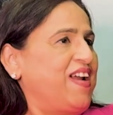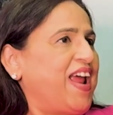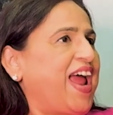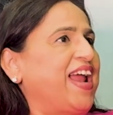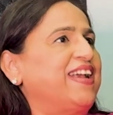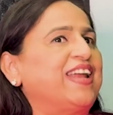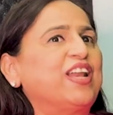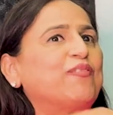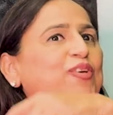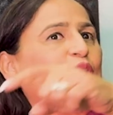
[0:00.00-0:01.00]
and
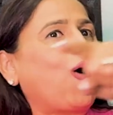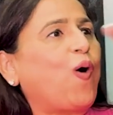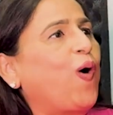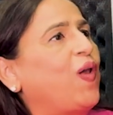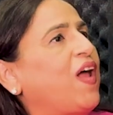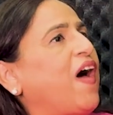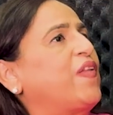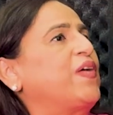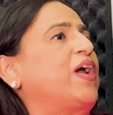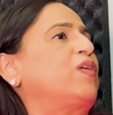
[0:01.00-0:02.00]
dealing with all
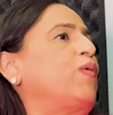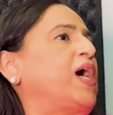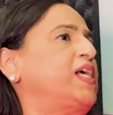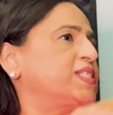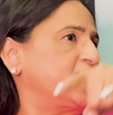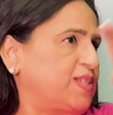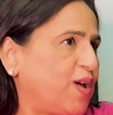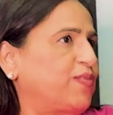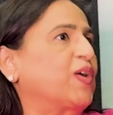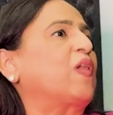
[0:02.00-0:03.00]
other advisors
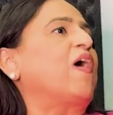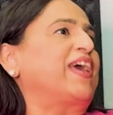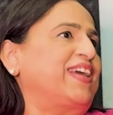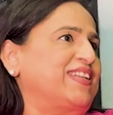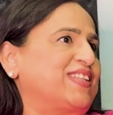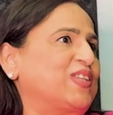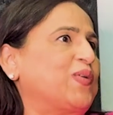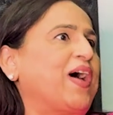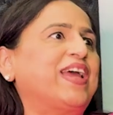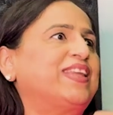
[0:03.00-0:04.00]
of the client. Yes. So
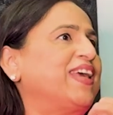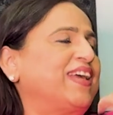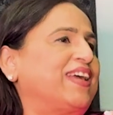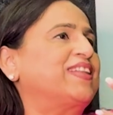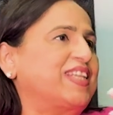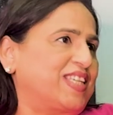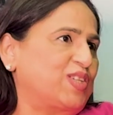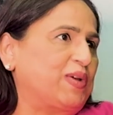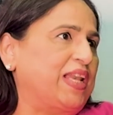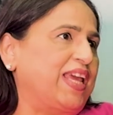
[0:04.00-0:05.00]
I think this is
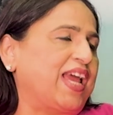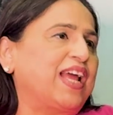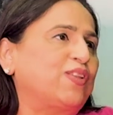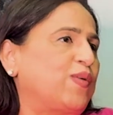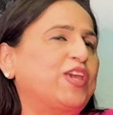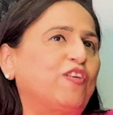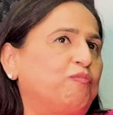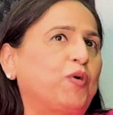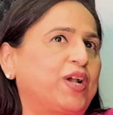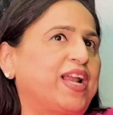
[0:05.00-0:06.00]
really, and the way you've
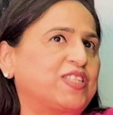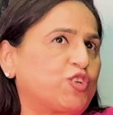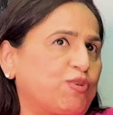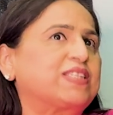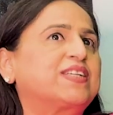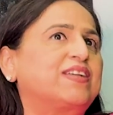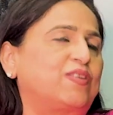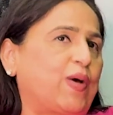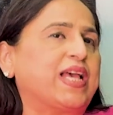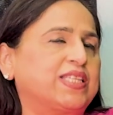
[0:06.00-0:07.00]
put it as a trusted
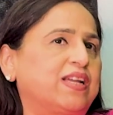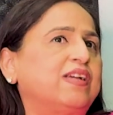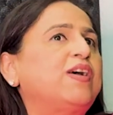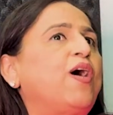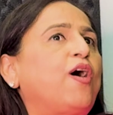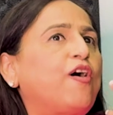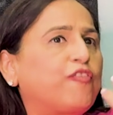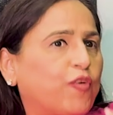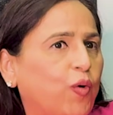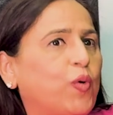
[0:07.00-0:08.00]
advisor,
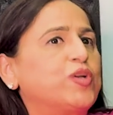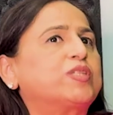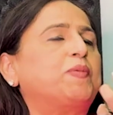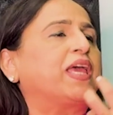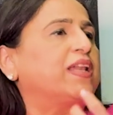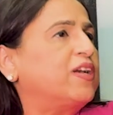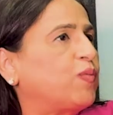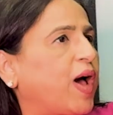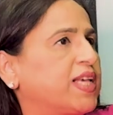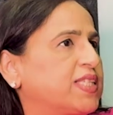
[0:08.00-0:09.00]
of course, being an
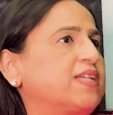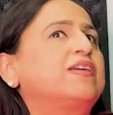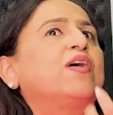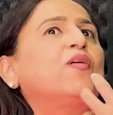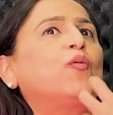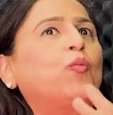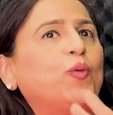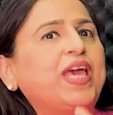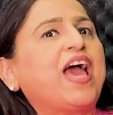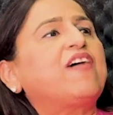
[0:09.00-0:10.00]
advisor,
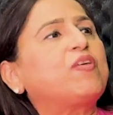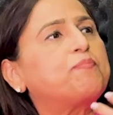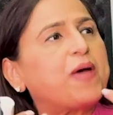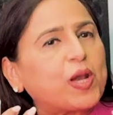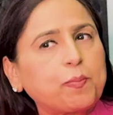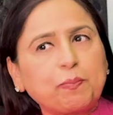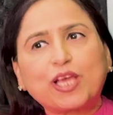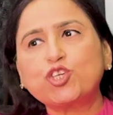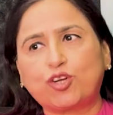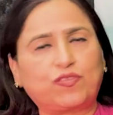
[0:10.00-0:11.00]
we have a better
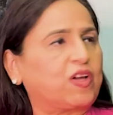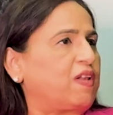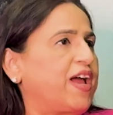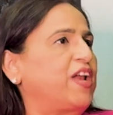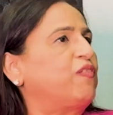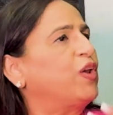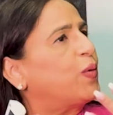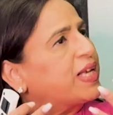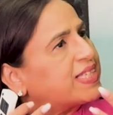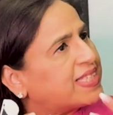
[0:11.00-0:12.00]
picture of the client. We know
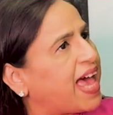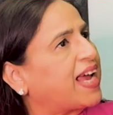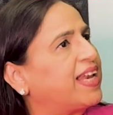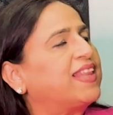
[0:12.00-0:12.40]
exactly,